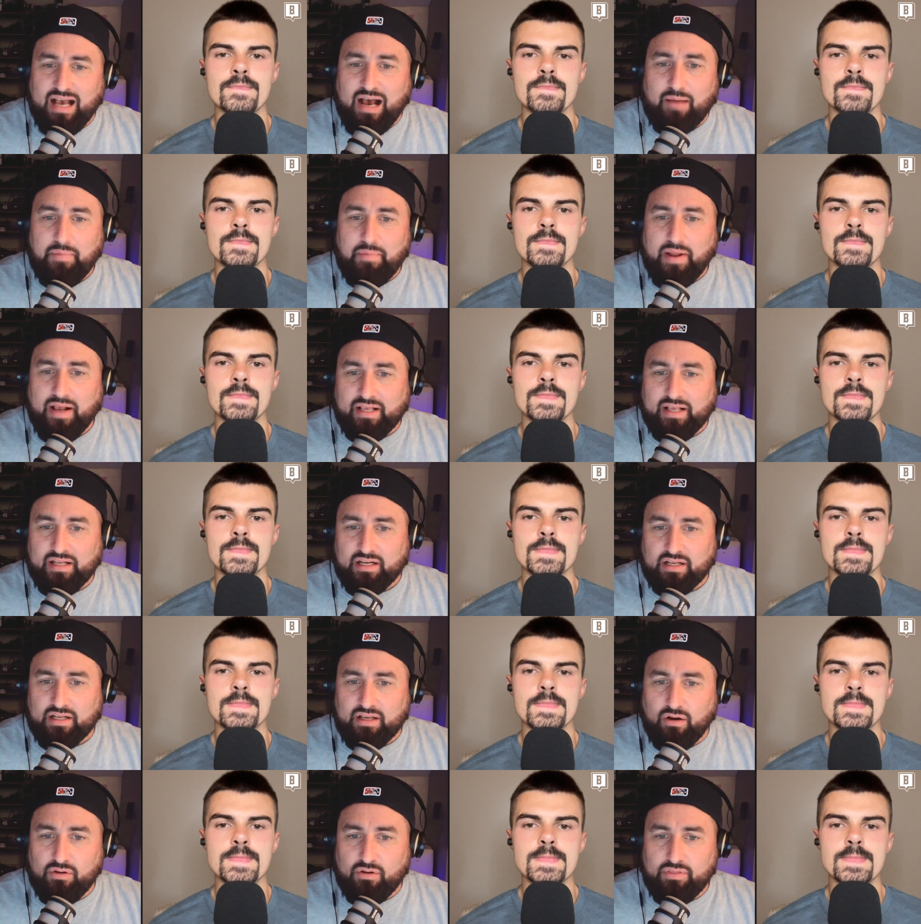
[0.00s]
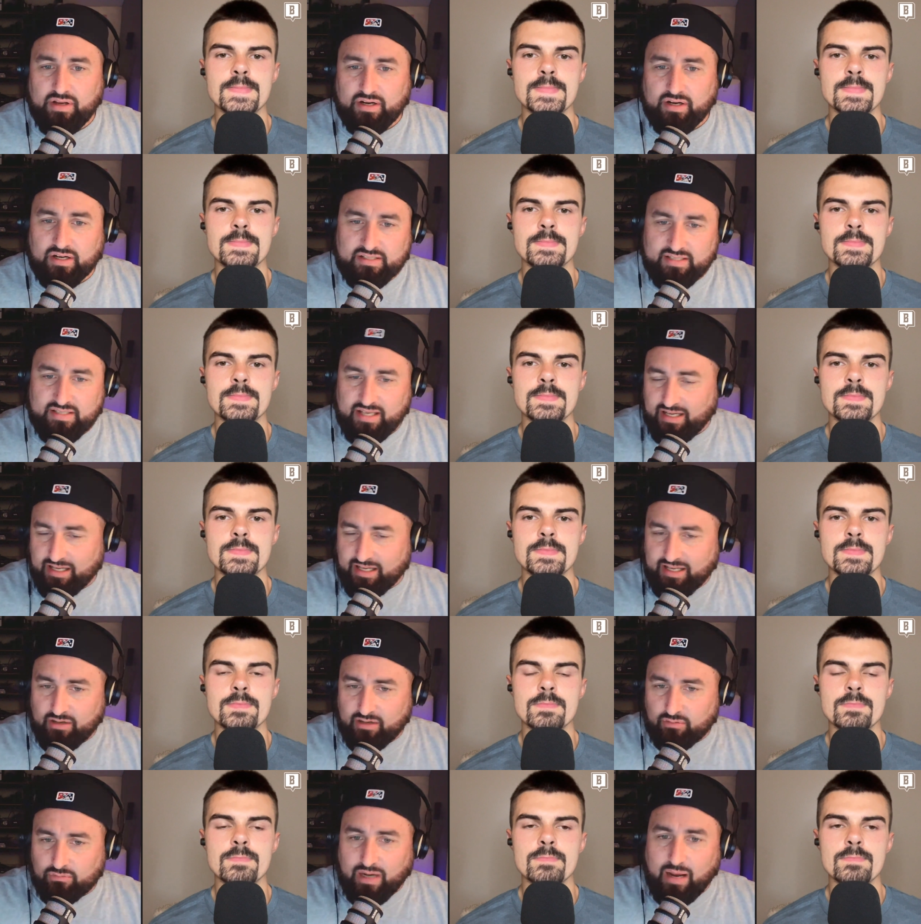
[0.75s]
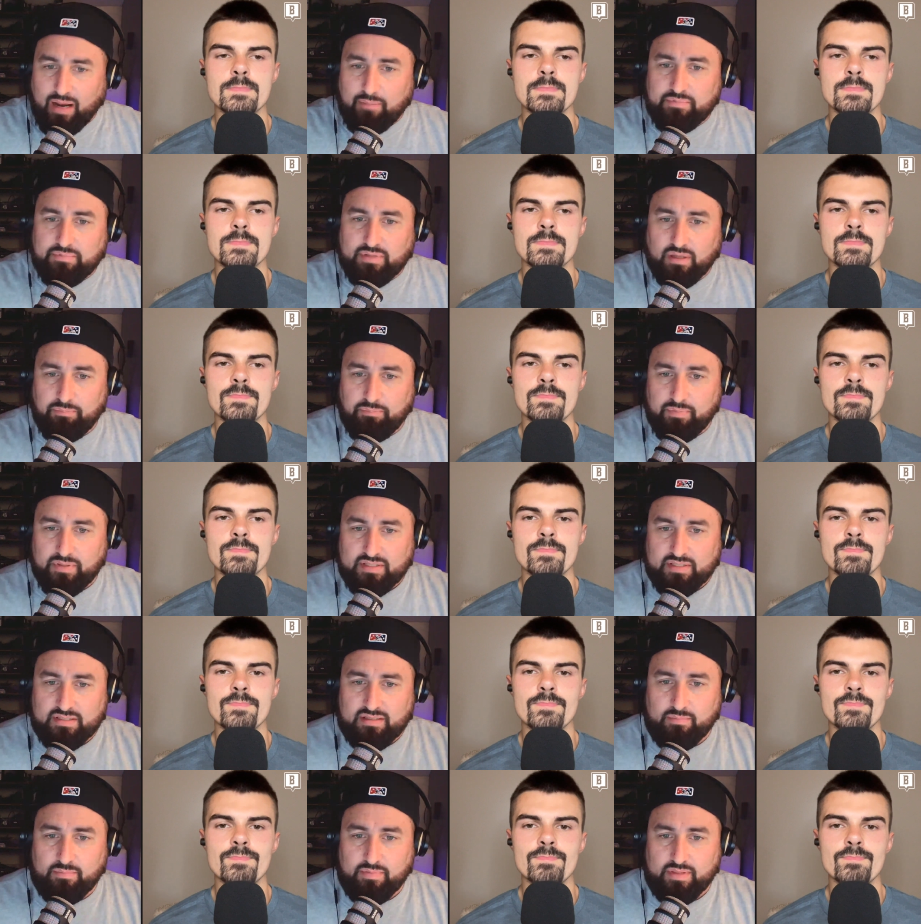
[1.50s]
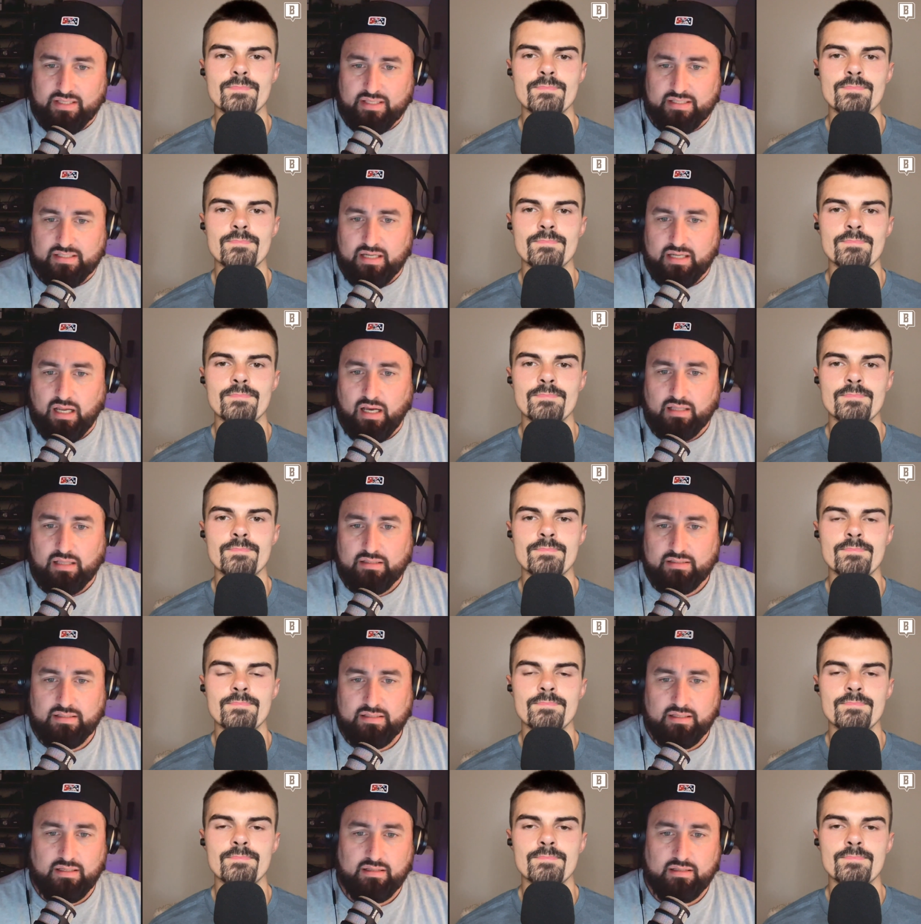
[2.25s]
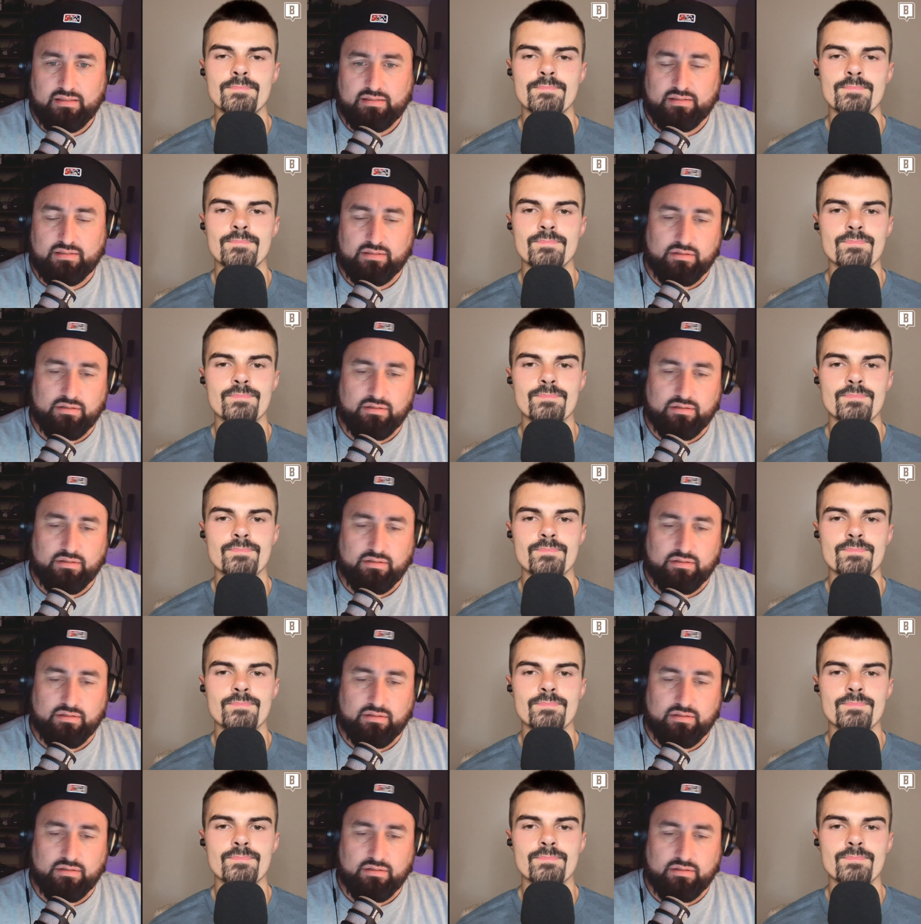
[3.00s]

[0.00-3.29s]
Speaker 1: I'm not going to go there because I could get wrapped up in some of this nonsense.